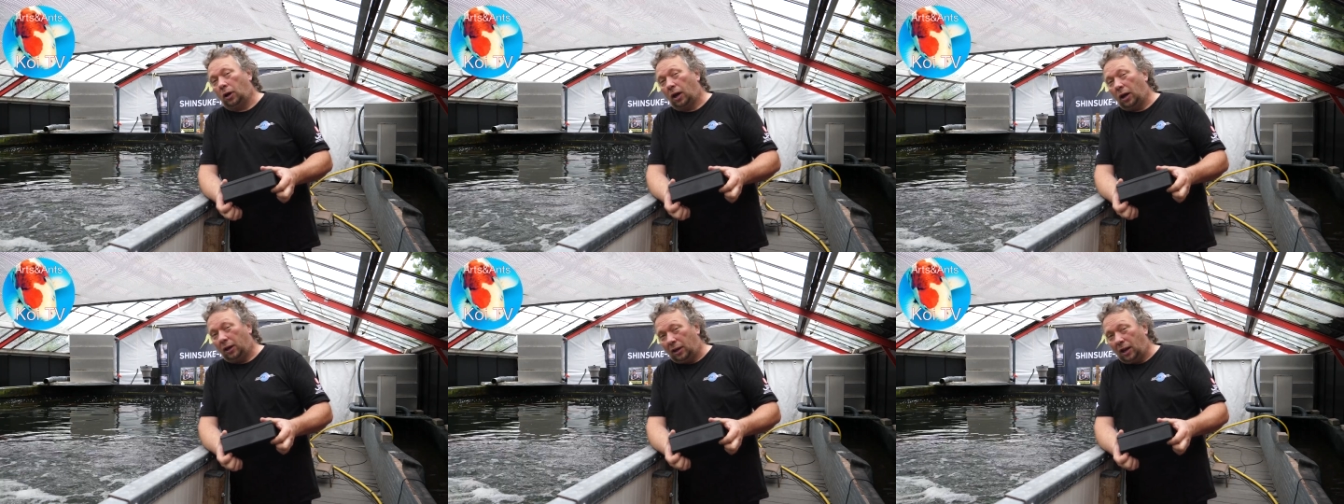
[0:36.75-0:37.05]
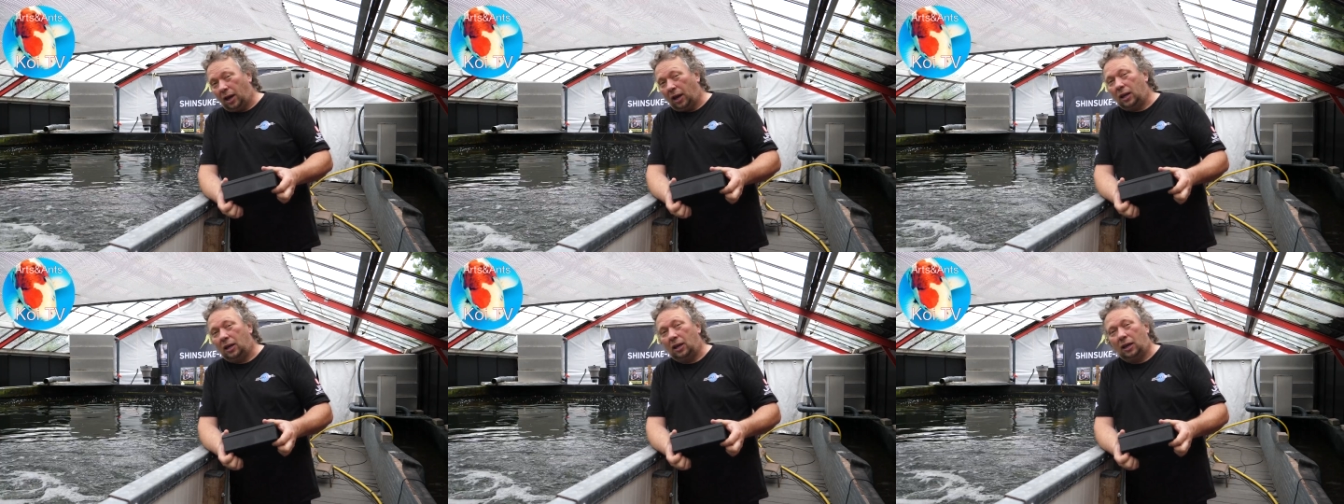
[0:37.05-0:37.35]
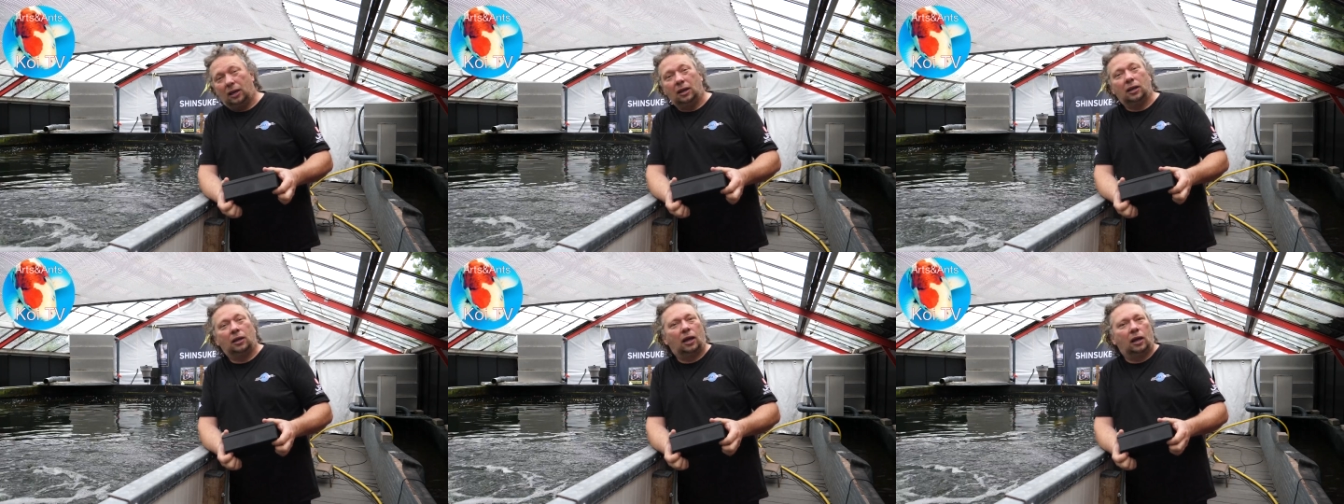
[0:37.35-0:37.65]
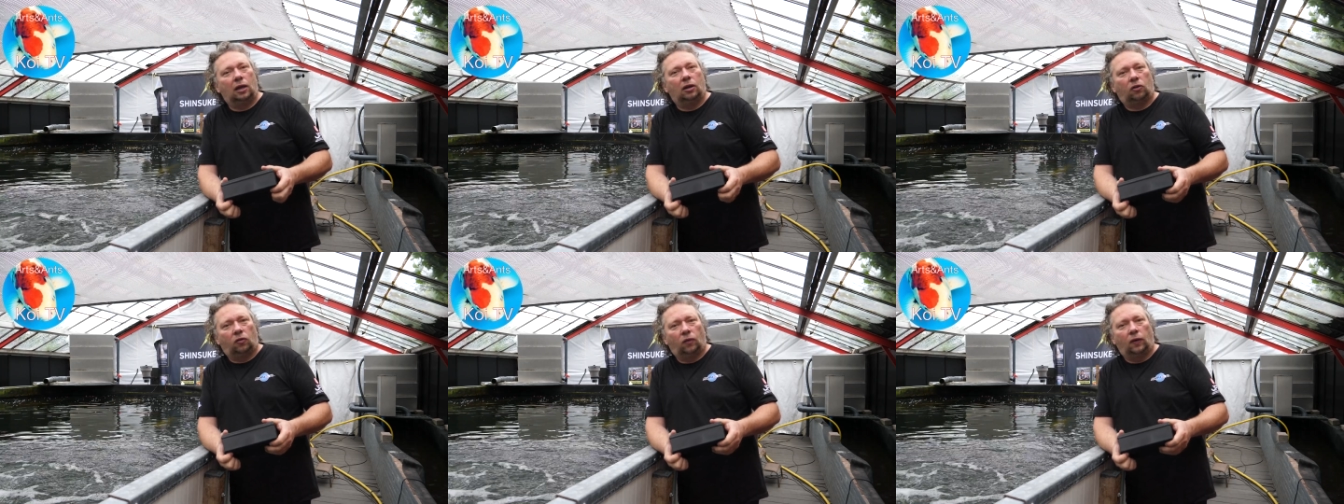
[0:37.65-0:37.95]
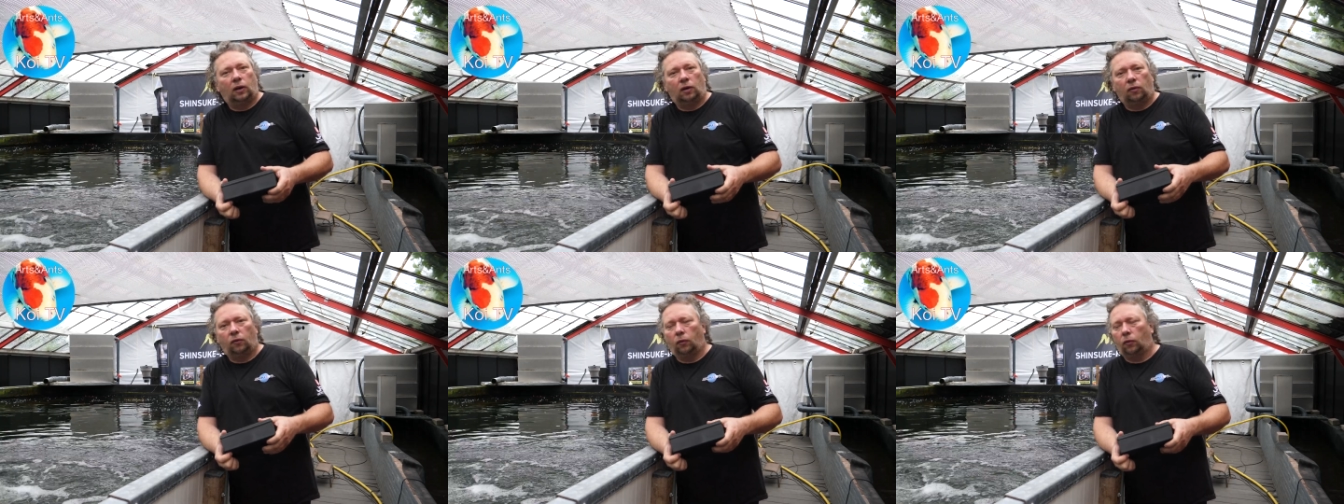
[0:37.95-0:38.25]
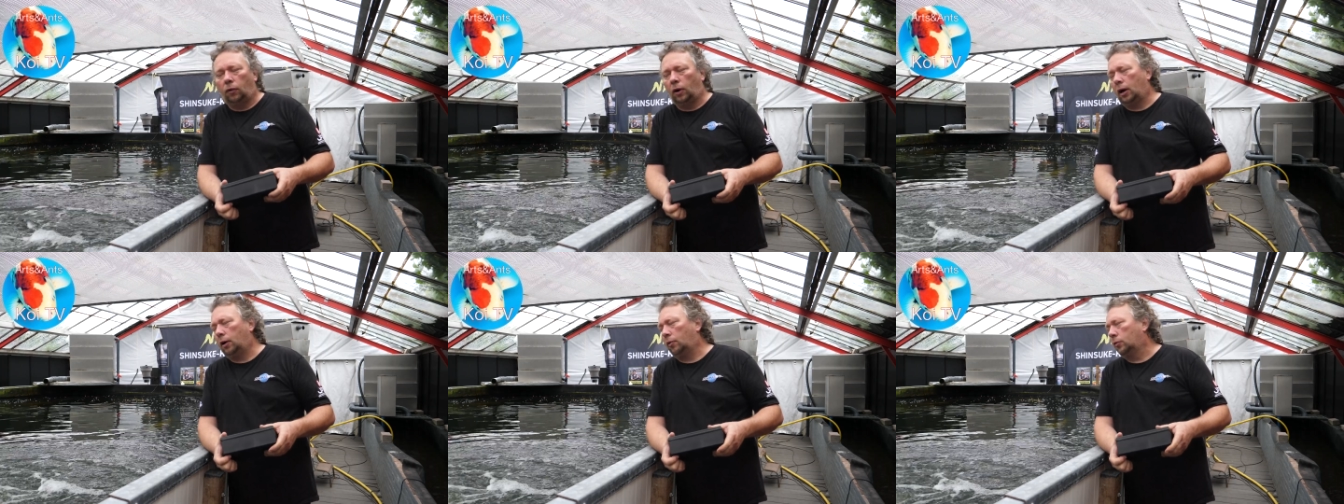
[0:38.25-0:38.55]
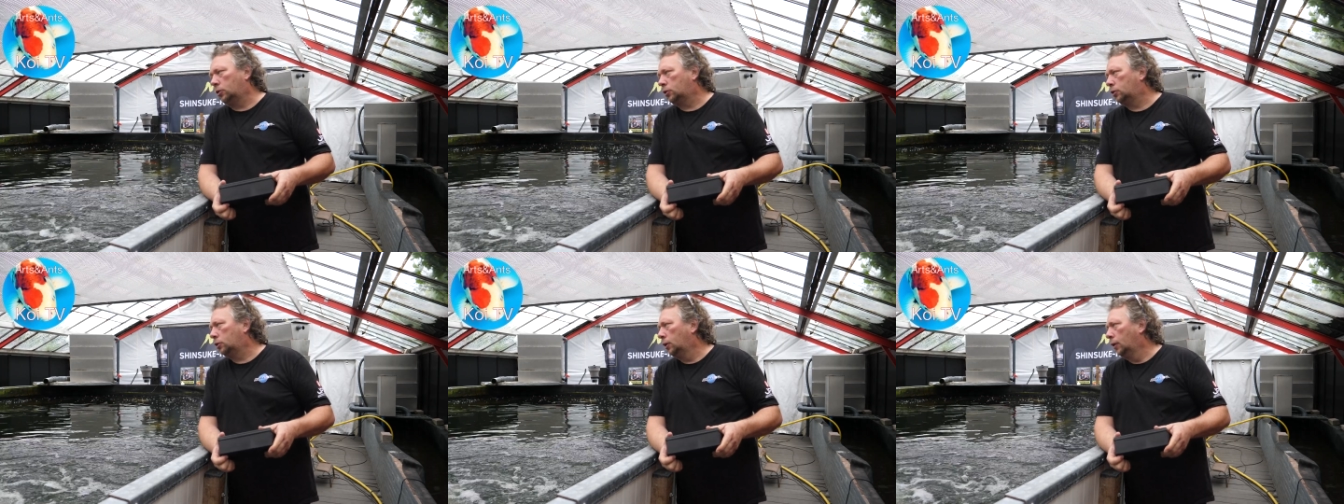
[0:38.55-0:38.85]
a day in, in 24
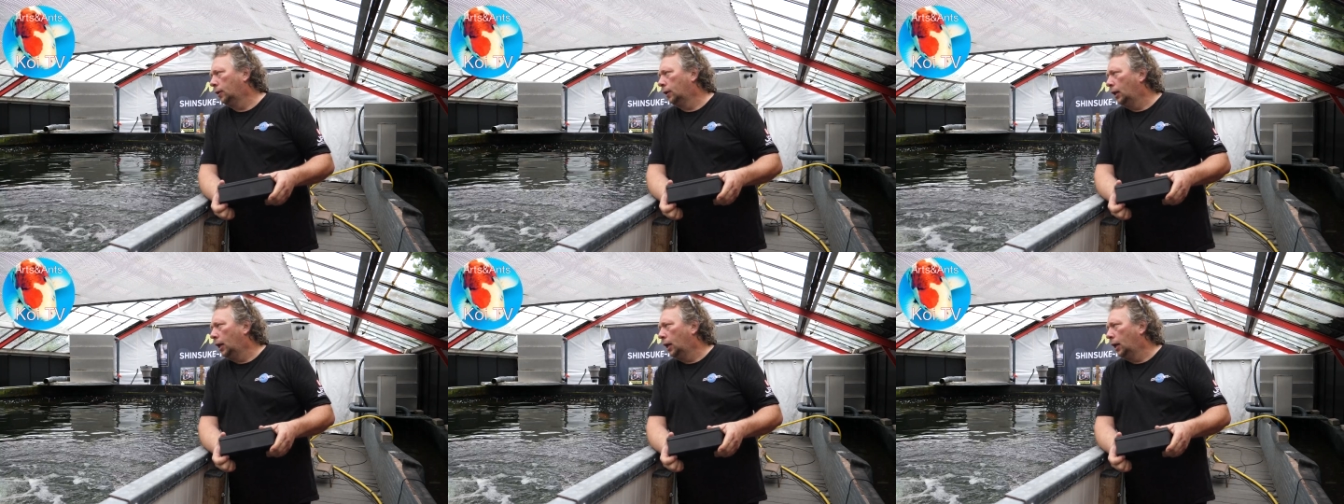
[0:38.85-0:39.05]
hours.